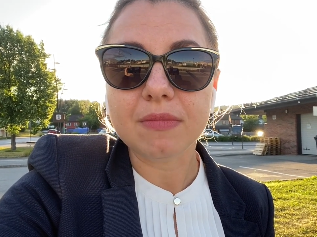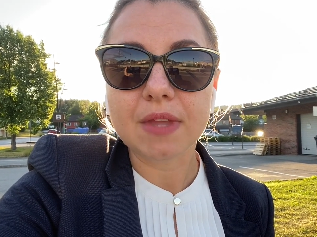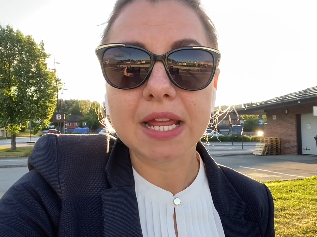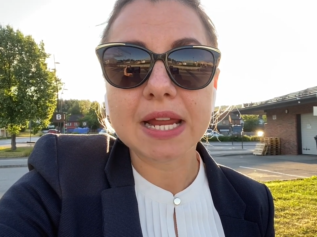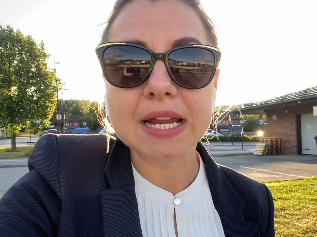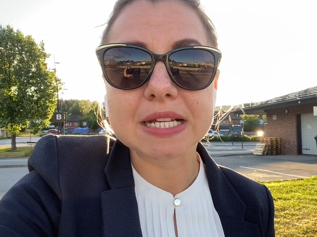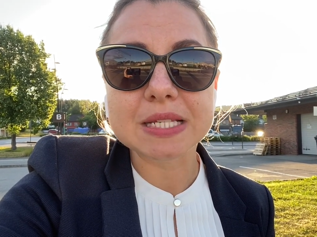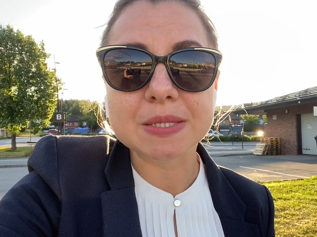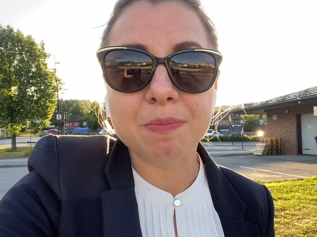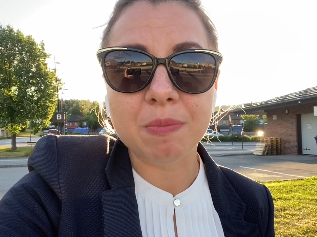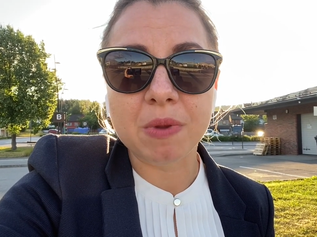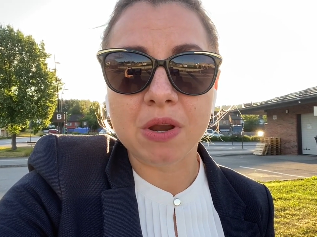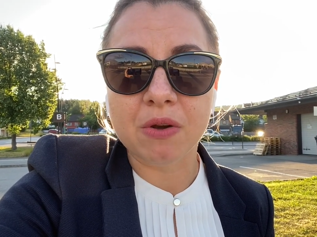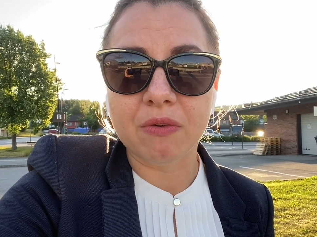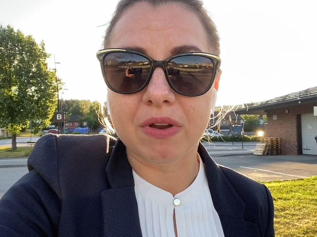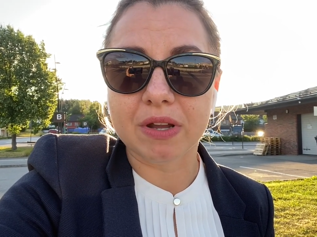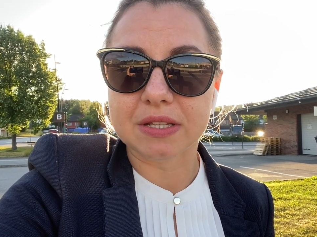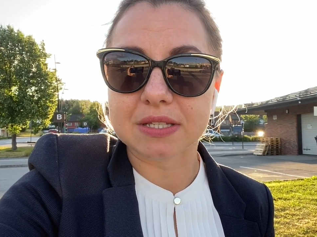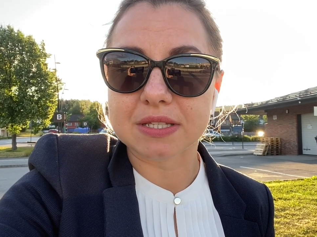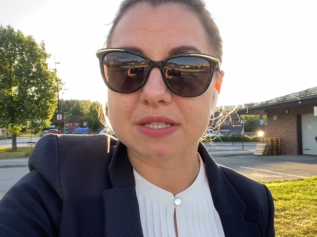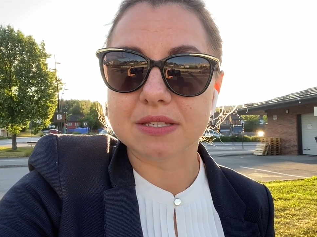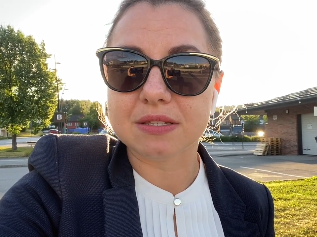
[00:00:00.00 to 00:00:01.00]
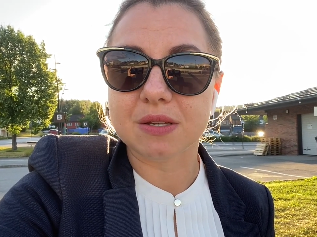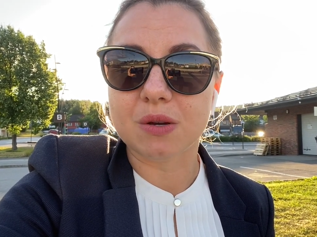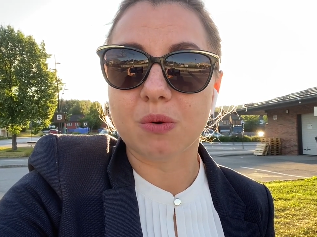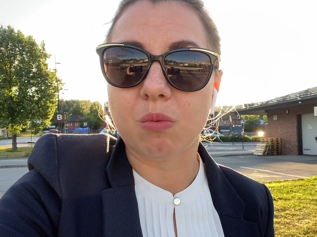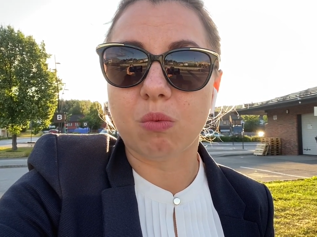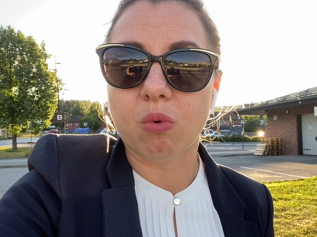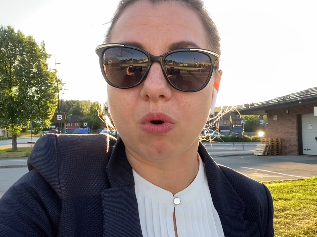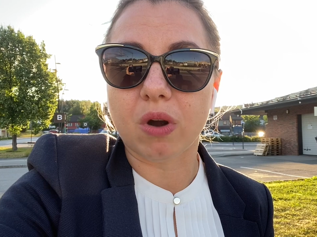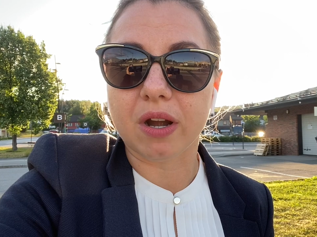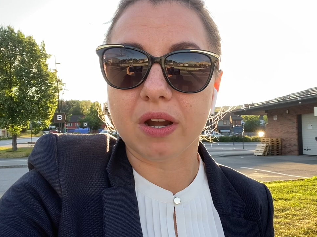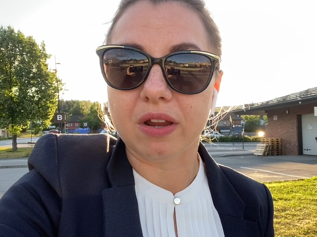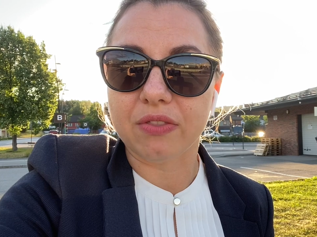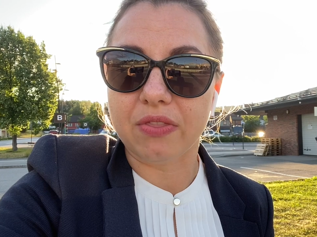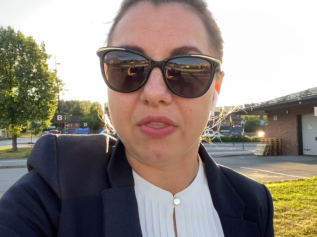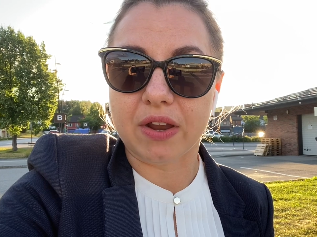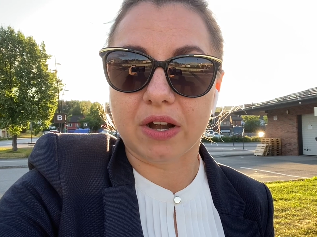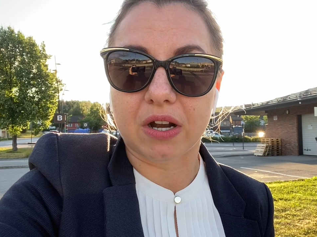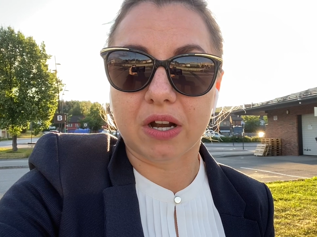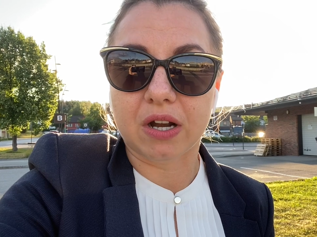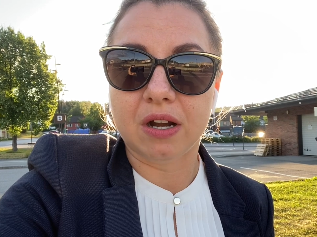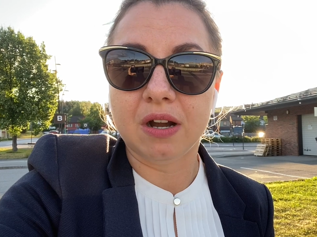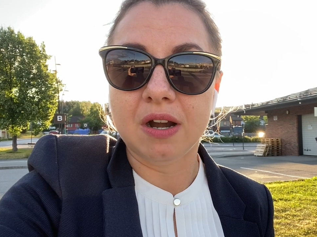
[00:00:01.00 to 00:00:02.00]
experience, work
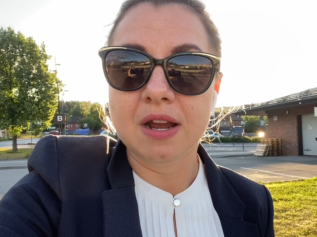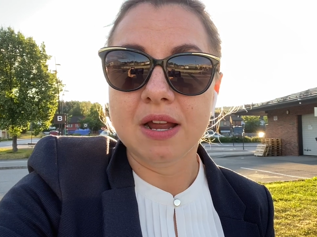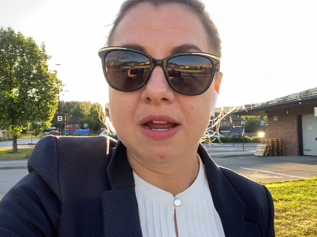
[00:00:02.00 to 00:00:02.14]
there,